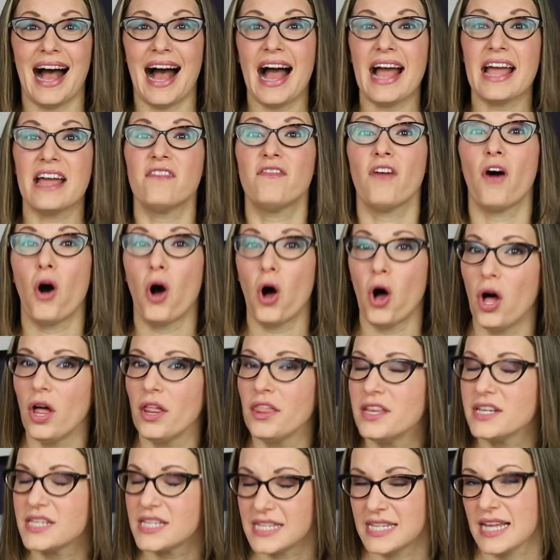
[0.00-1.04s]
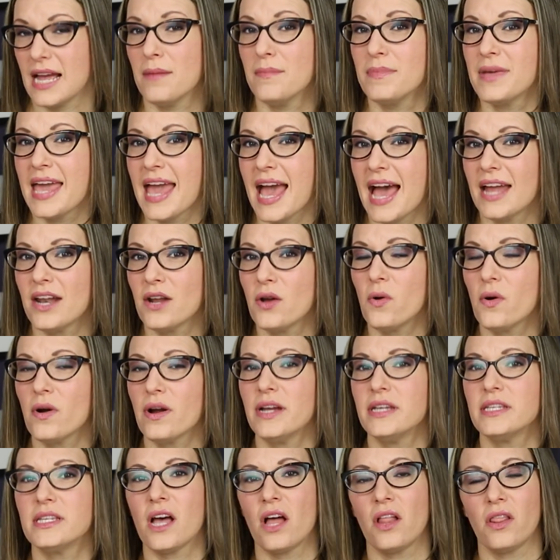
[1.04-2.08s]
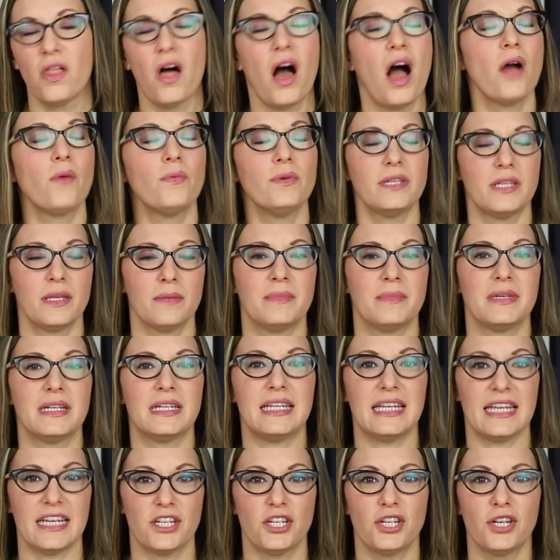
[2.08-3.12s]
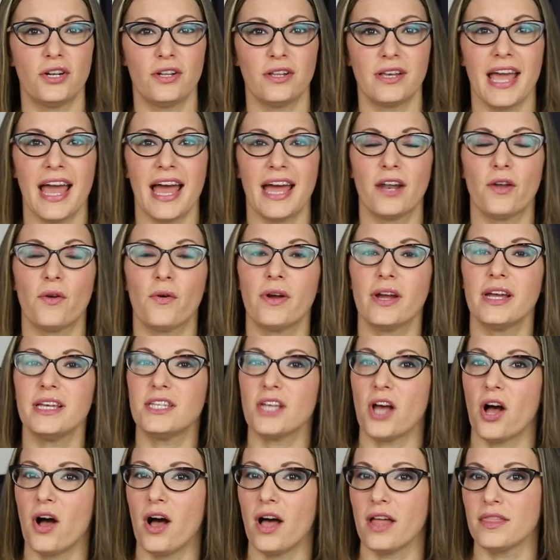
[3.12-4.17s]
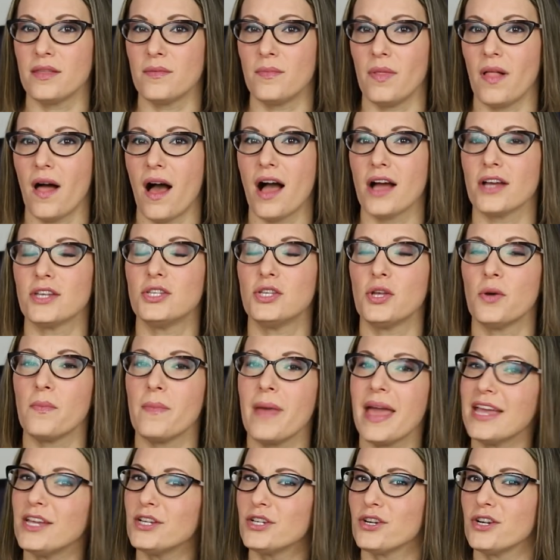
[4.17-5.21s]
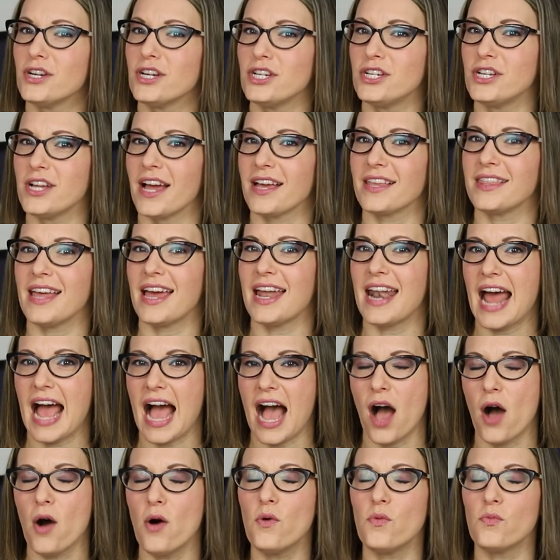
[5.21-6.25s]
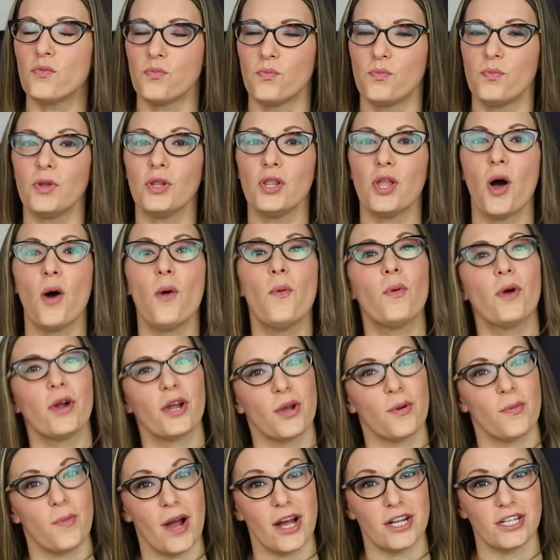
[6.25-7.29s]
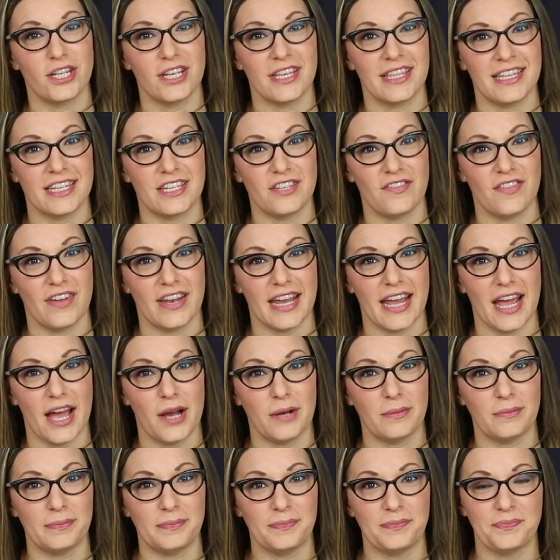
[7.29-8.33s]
I have all the subcategories along with some additional categories on the blog, so make sure to check that out below where you're watching this video.